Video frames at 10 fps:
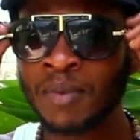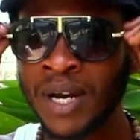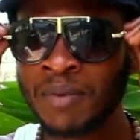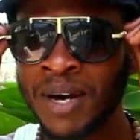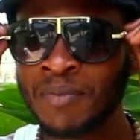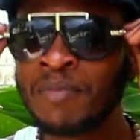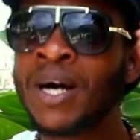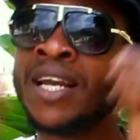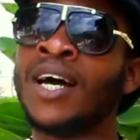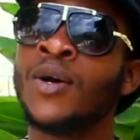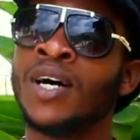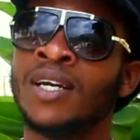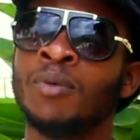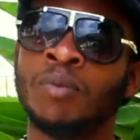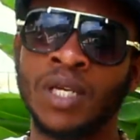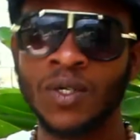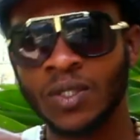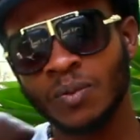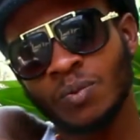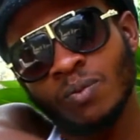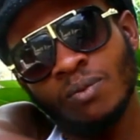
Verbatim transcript: the man man man no on? What me that go so?